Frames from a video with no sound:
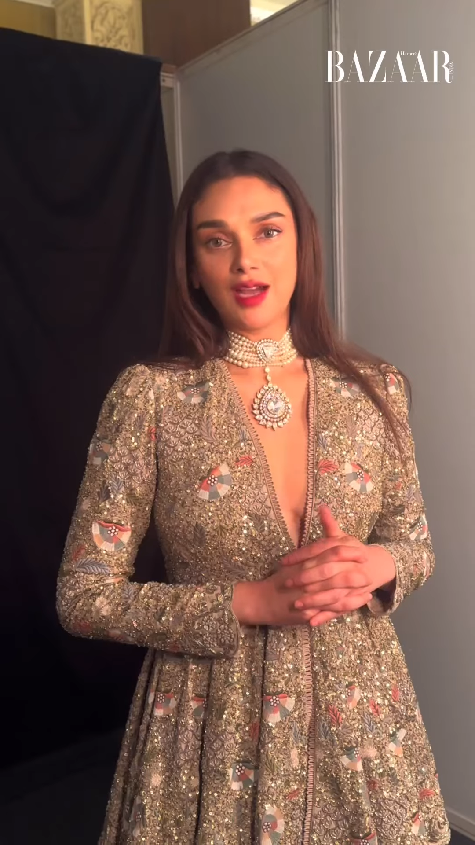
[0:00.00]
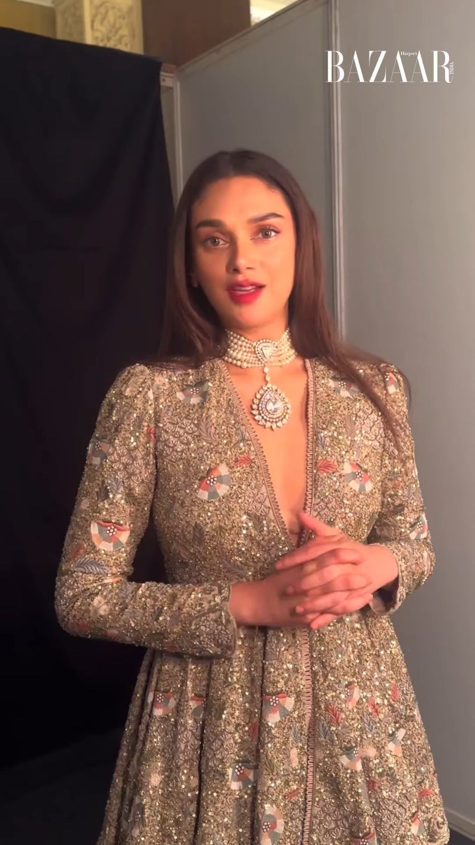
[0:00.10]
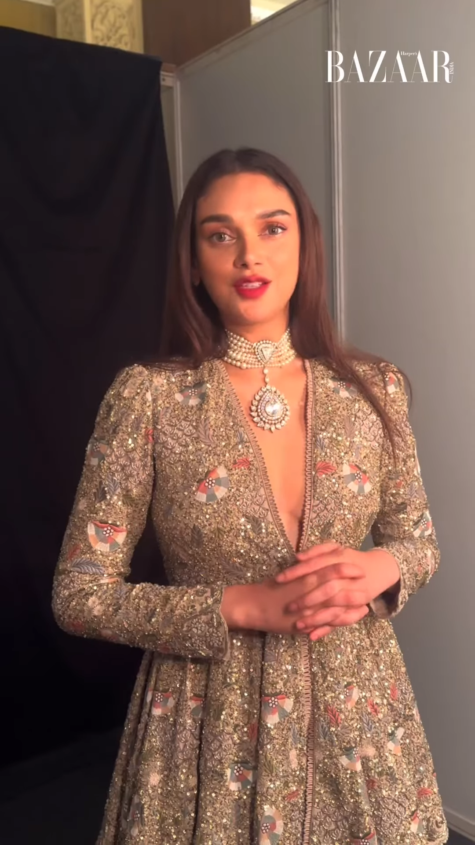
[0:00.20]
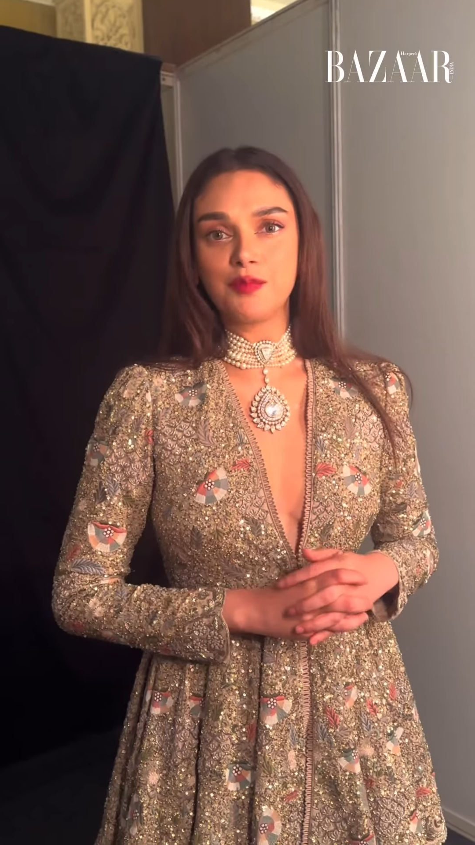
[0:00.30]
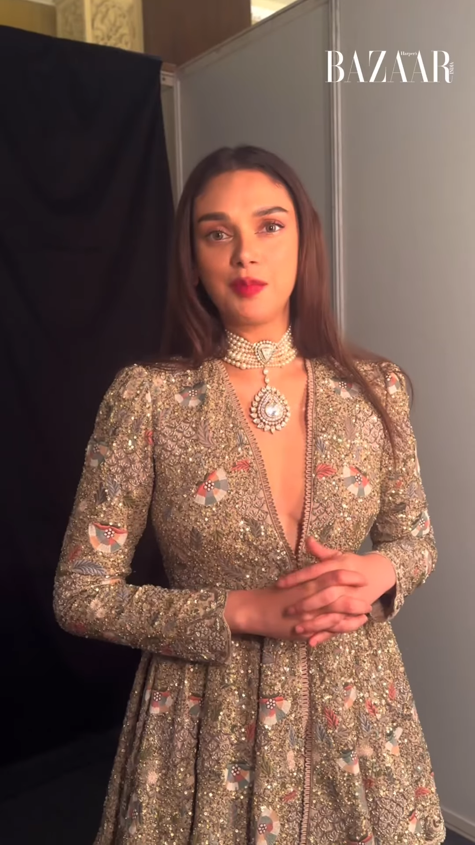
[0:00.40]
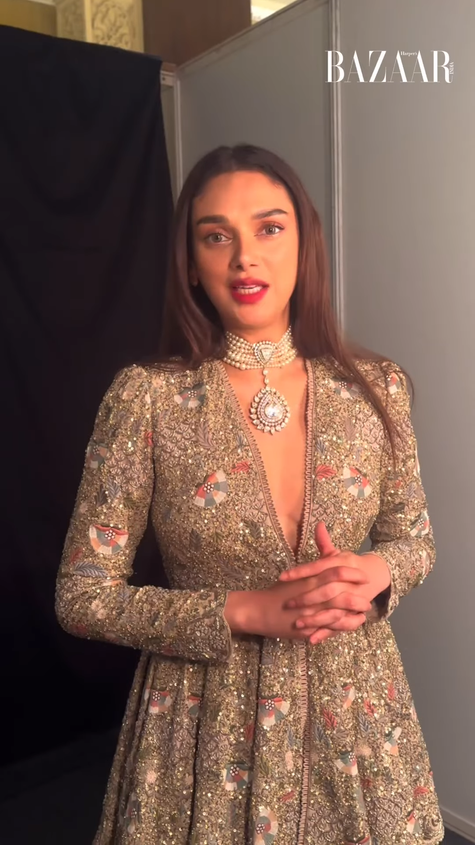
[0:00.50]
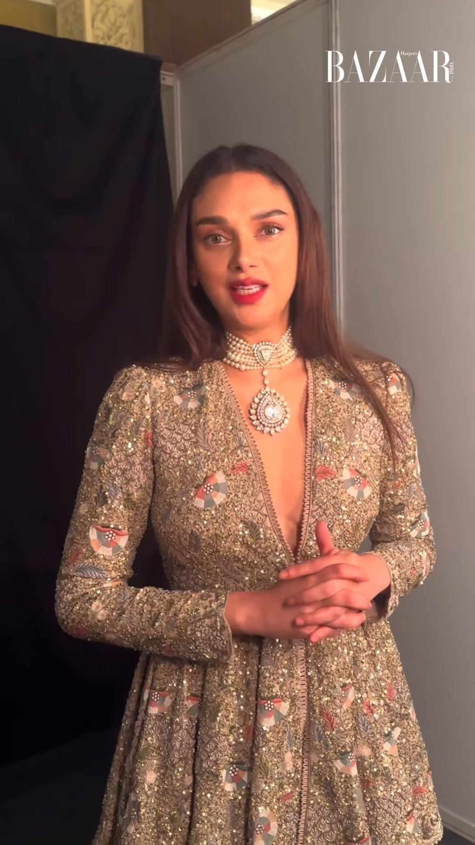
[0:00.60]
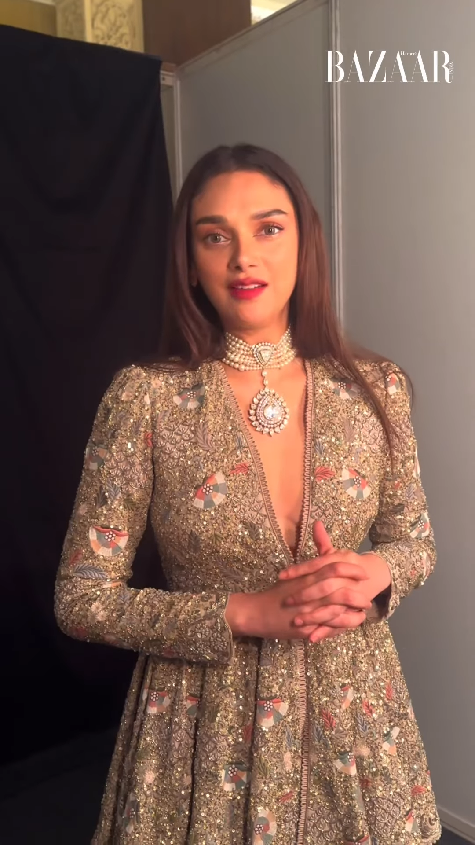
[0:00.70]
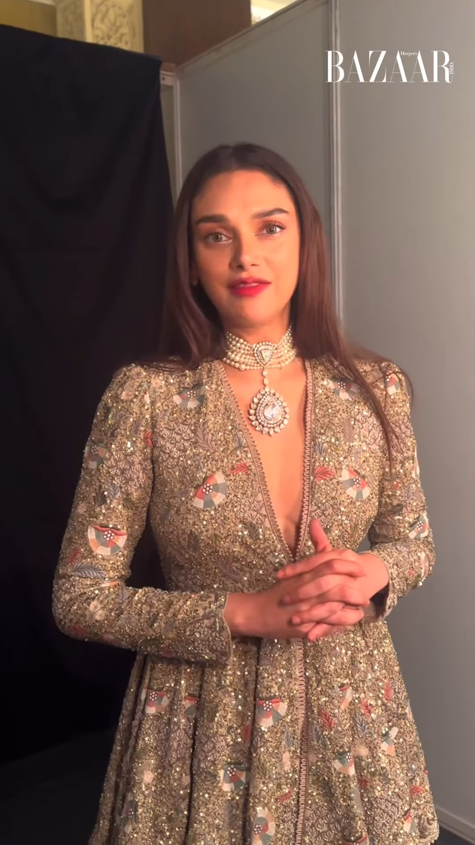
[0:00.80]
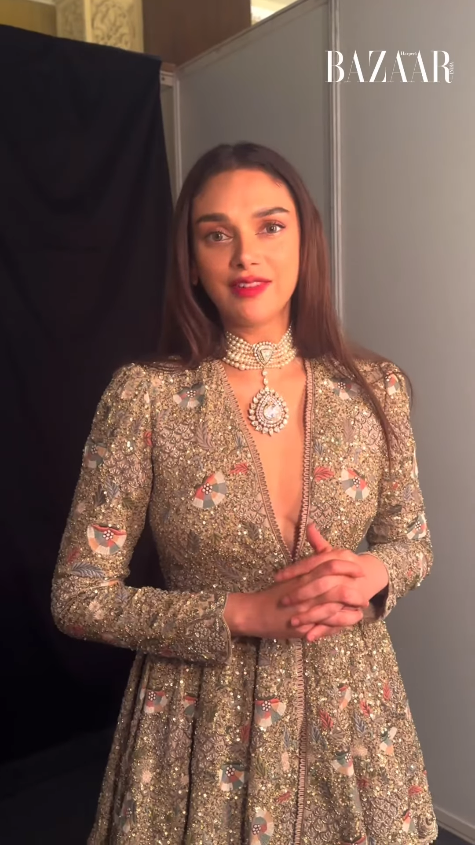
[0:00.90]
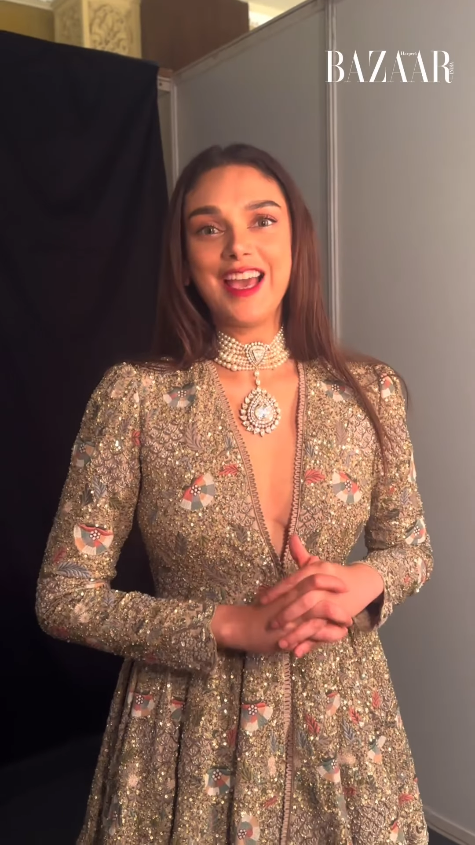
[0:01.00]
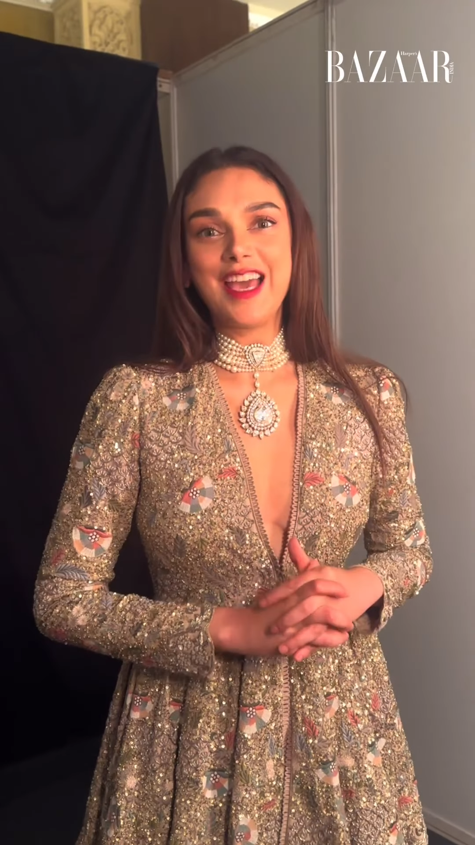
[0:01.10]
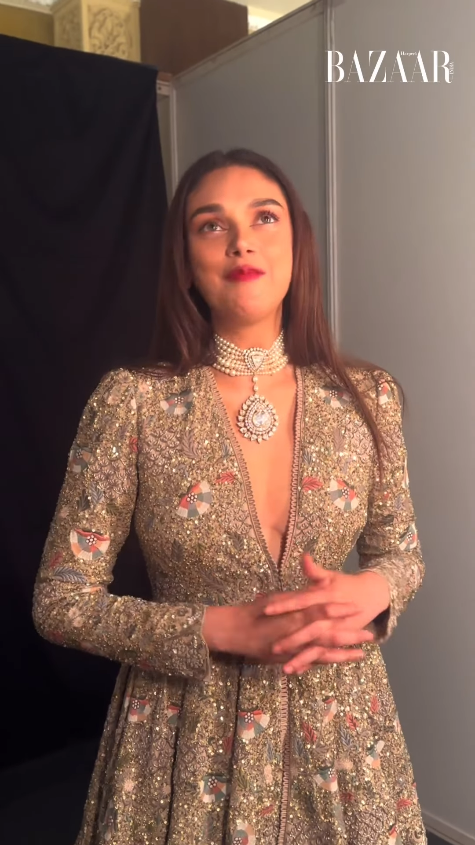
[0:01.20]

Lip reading: just believe and I